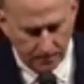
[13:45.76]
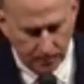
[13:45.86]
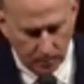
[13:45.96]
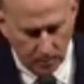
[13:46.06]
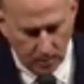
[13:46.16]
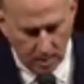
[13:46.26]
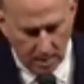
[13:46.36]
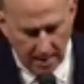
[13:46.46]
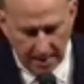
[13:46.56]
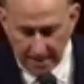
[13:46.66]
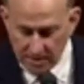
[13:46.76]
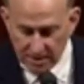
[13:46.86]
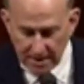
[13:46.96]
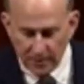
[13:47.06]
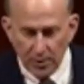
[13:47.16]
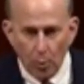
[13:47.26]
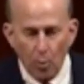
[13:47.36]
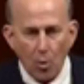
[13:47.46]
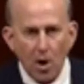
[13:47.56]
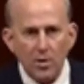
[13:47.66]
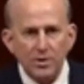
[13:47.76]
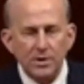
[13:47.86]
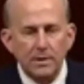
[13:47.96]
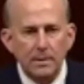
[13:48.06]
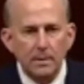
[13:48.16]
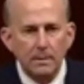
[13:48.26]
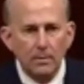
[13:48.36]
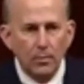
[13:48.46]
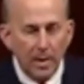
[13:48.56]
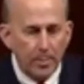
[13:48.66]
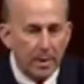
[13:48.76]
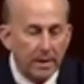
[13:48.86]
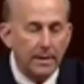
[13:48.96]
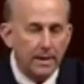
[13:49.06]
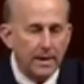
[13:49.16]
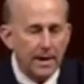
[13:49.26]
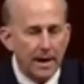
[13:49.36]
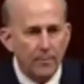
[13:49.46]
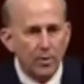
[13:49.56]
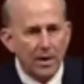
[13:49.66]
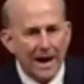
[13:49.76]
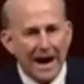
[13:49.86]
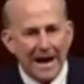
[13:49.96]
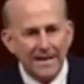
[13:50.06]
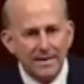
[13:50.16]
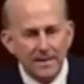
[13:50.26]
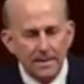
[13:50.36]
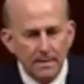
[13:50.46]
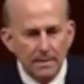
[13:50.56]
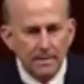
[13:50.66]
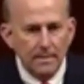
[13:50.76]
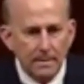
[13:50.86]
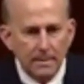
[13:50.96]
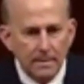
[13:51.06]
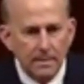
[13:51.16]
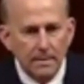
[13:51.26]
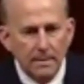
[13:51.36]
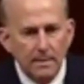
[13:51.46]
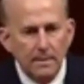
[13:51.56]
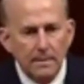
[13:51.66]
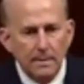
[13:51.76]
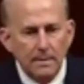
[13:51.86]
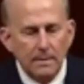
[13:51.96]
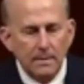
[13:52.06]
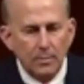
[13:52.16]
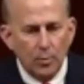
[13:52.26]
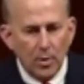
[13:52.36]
was when he pointed a gun, his grandfather's gun, at his brother.